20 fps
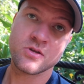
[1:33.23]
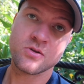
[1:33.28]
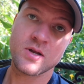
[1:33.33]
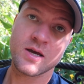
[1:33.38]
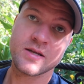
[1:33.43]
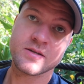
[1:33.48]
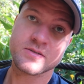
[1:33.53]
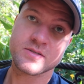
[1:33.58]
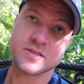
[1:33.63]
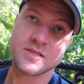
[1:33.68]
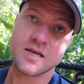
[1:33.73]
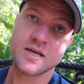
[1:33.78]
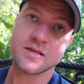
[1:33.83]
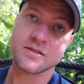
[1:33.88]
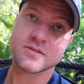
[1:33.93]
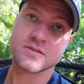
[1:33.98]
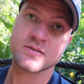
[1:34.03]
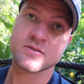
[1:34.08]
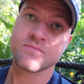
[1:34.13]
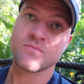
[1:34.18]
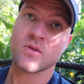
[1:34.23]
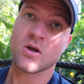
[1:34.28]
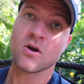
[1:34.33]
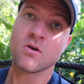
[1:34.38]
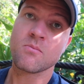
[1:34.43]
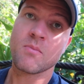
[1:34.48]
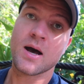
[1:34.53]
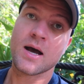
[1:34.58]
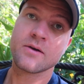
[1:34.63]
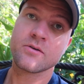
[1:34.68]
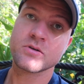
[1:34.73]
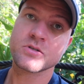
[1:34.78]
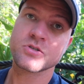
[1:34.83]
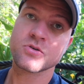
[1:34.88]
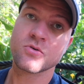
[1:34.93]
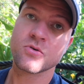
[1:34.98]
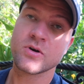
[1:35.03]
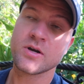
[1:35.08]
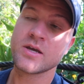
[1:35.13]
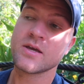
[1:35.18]
in the United States are
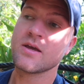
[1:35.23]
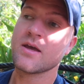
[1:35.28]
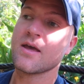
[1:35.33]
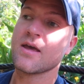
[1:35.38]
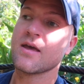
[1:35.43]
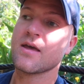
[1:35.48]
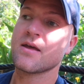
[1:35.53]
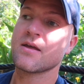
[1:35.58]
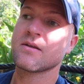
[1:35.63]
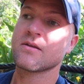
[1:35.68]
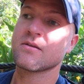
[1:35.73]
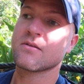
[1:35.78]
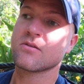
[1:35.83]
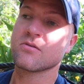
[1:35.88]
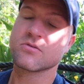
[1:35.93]
migratory and